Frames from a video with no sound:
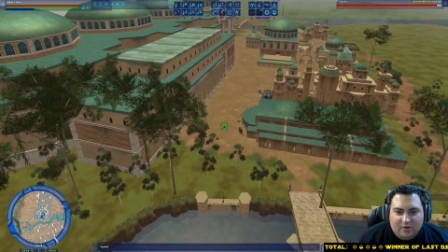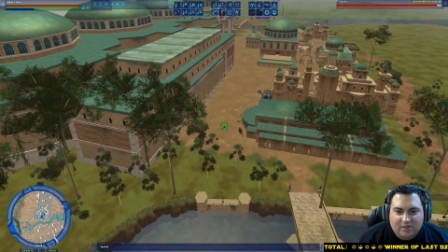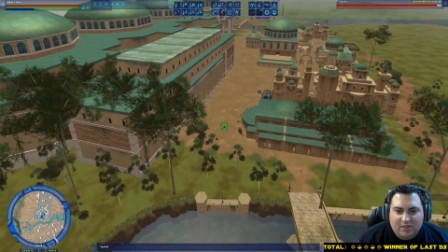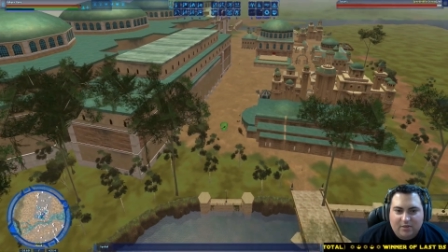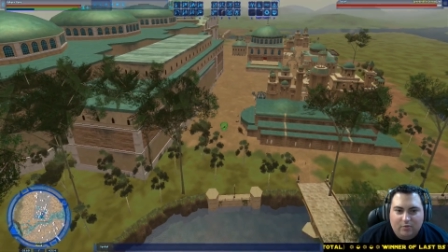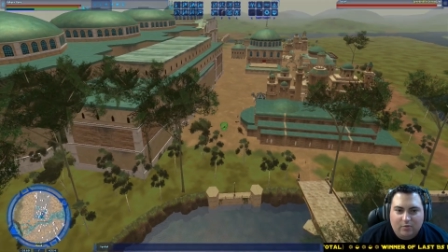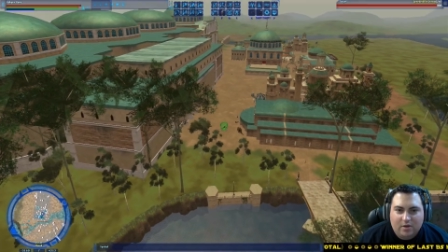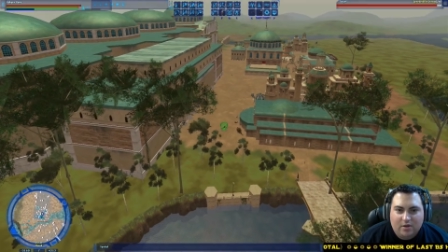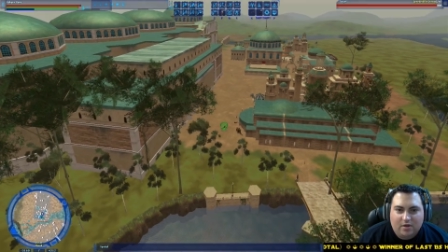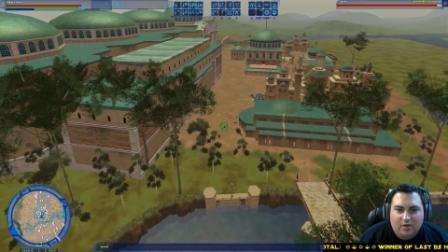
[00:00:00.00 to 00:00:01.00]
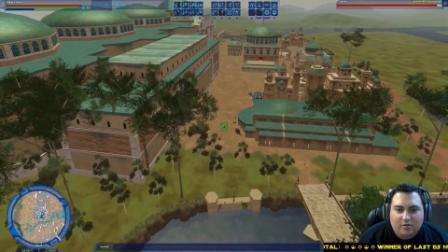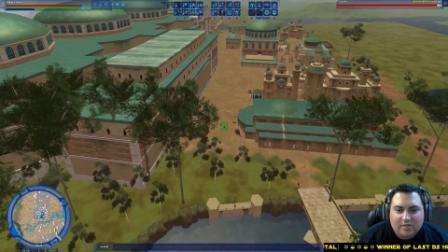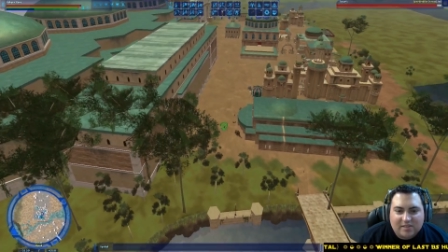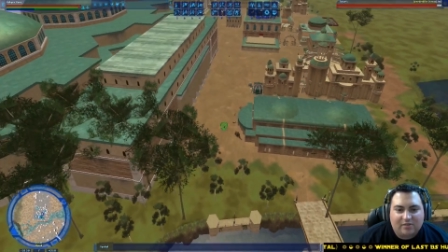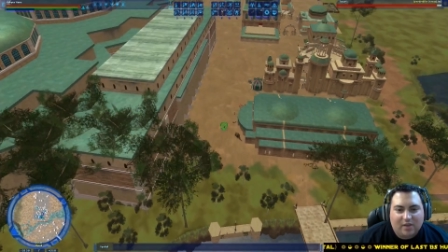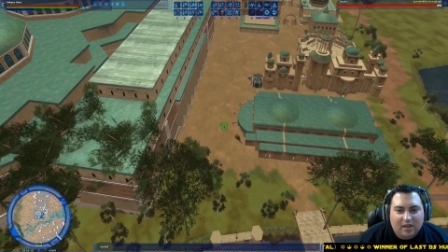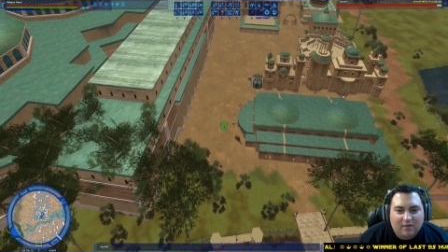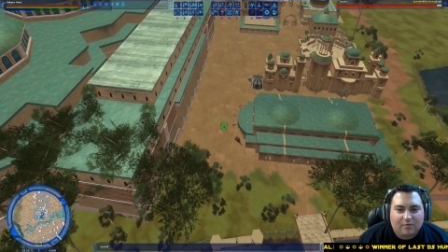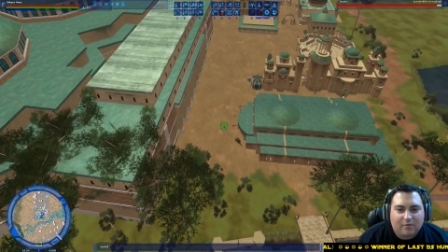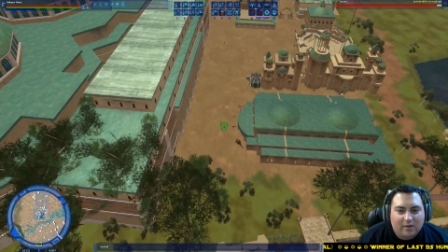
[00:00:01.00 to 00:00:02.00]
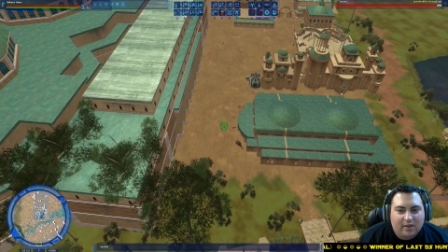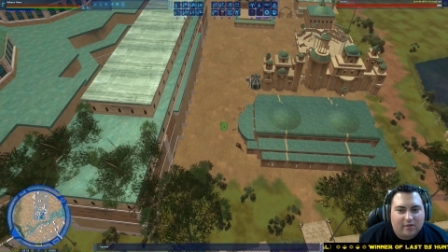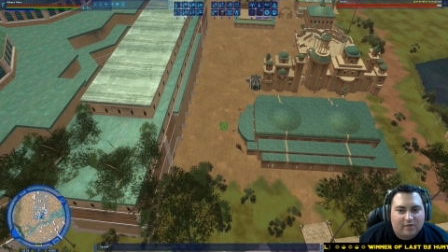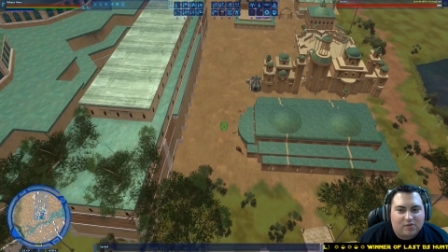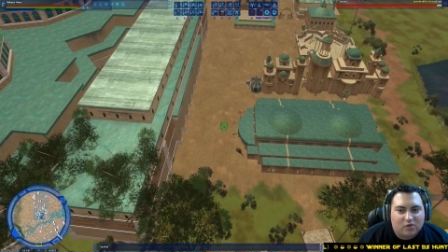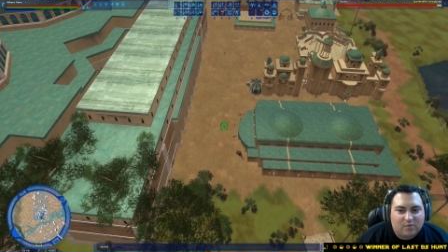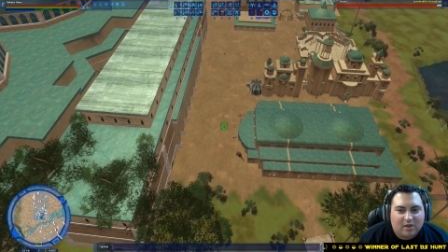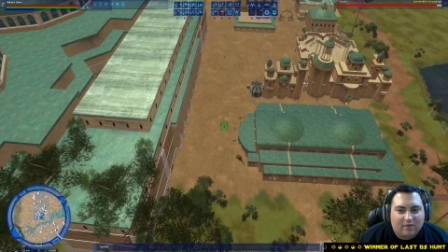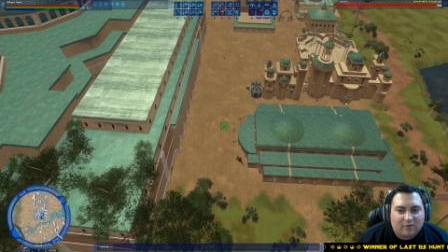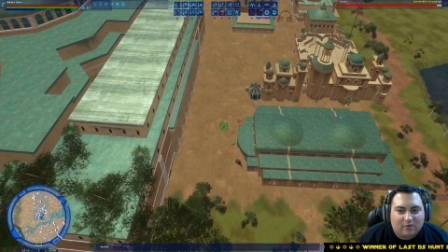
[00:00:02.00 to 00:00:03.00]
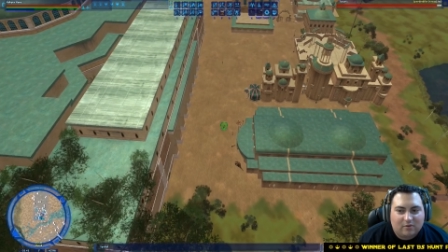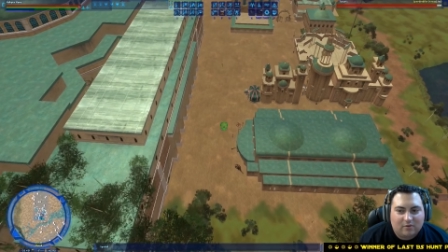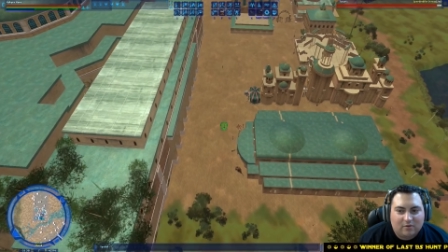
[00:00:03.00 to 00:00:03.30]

So you you still get a really good zoom level,